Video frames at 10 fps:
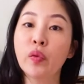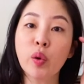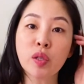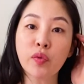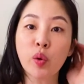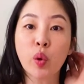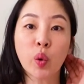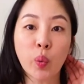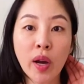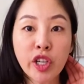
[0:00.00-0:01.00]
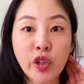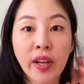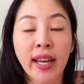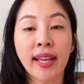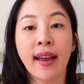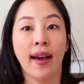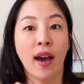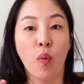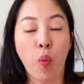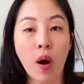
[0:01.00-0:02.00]
those of you who are wondering,
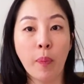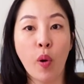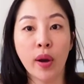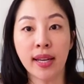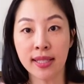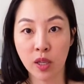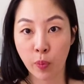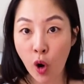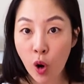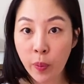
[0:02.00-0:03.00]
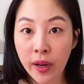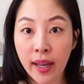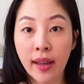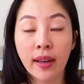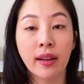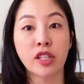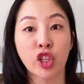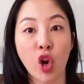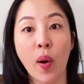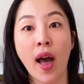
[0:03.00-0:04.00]
at what point is it appropriate to
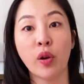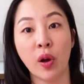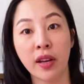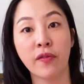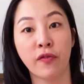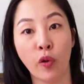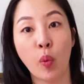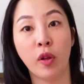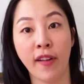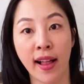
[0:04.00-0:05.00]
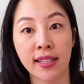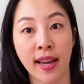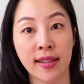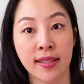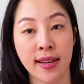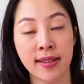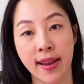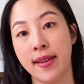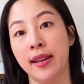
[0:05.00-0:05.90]
go out on a formal Valentine's Day date?